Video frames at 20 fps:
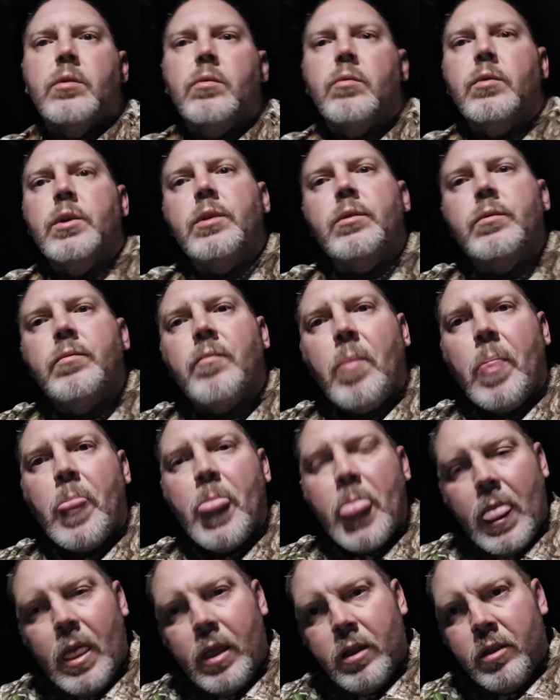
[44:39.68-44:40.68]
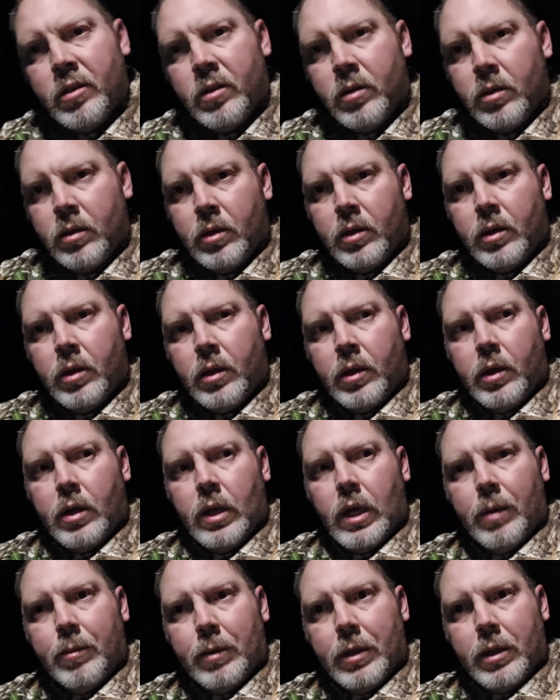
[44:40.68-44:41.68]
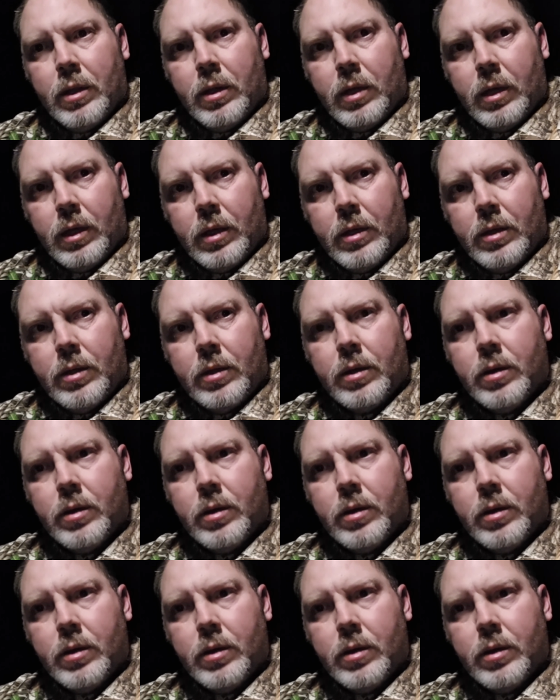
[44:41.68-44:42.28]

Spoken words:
well, I'm in the tent,